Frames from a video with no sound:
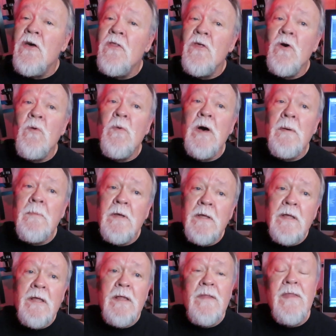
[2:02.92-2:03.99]
And the
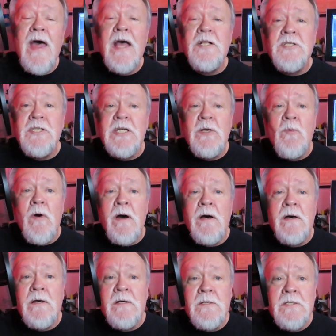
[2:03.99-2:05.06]
woman that she
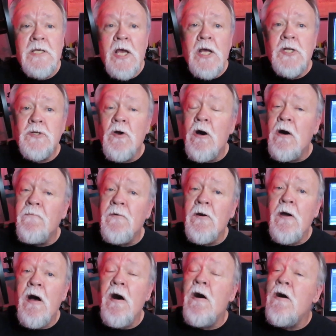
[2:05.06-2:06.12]
was drove
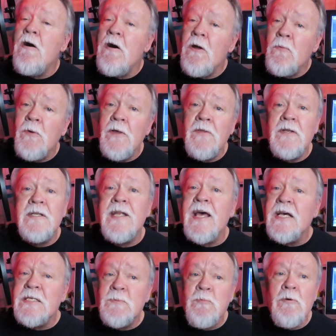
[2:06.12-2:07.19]
her on with
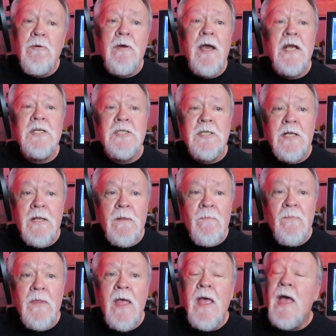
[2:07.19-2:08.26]
desperation.
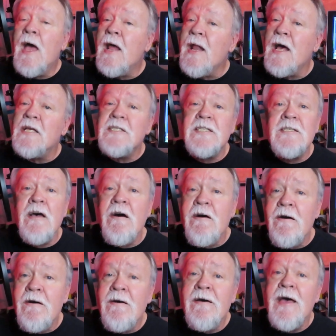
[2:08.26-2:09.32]
And I
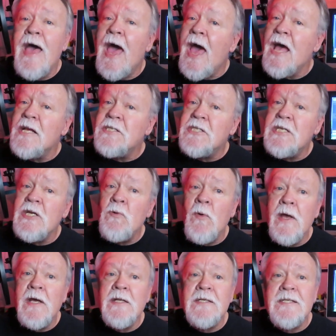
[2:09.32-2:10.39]
saw as she
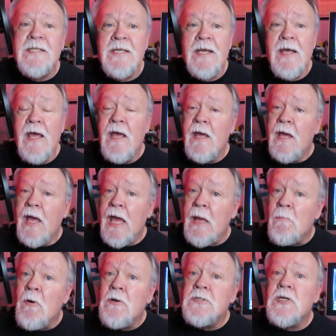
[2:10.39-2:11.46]
went
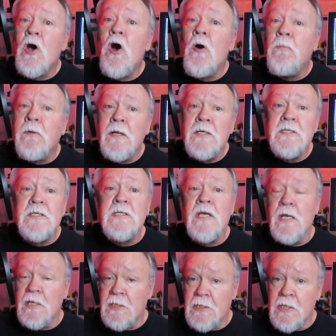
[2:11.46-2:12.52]
a most hopeless
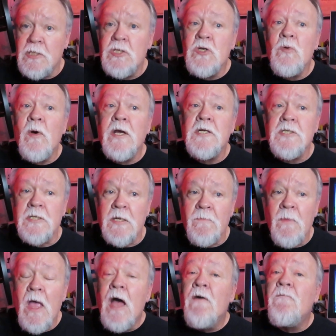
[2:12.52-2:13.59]
situation
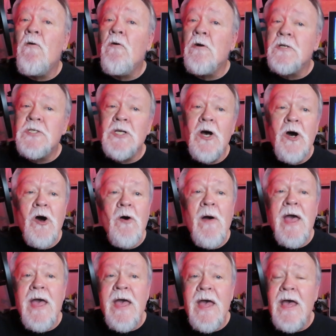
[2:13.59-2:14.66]
for
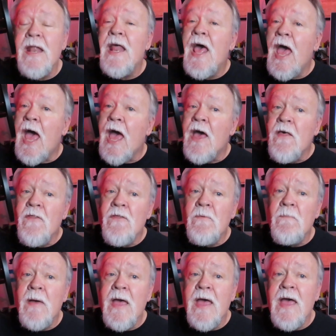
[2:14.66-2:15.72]
Joanne and the
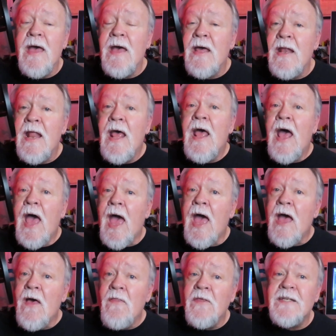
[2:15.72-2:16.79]
man
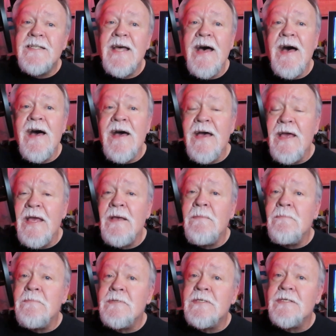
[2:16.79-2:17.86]
and the
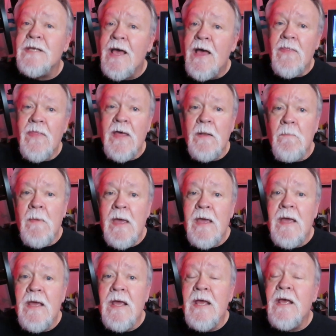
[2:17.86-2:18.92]
times that
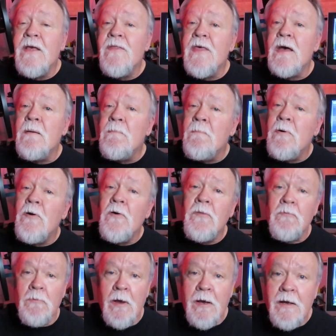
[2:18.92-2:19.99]
made them
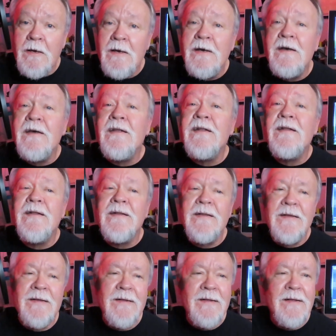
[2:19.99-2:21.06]
both run.
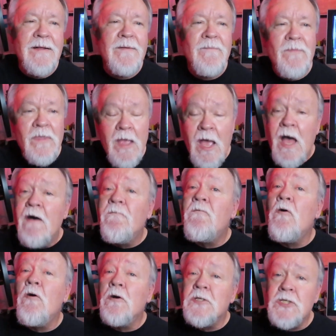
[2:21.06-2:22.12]

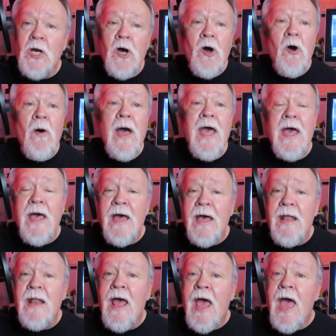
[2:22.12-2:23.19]
For
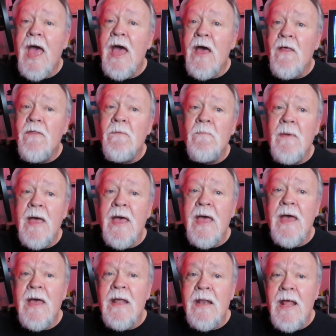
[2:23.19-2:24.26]
Joanne and the
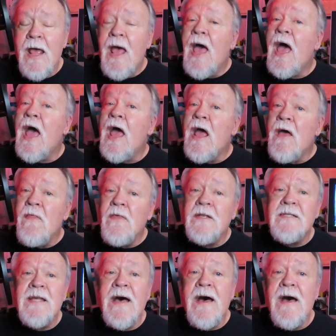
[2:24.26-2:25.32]
man and
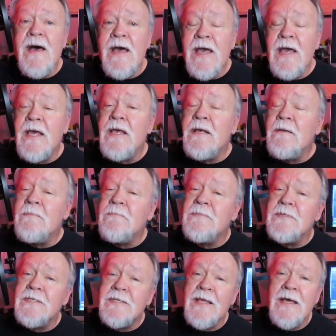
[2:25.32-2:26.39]
the
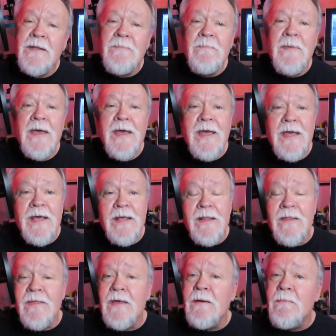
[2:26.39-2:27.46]
times that made
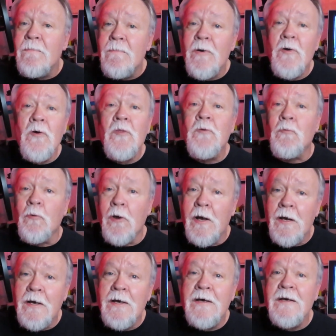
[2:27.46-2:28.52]
them both
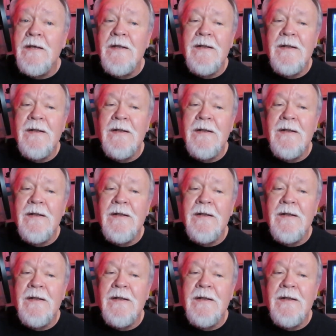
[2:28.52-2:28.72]
run.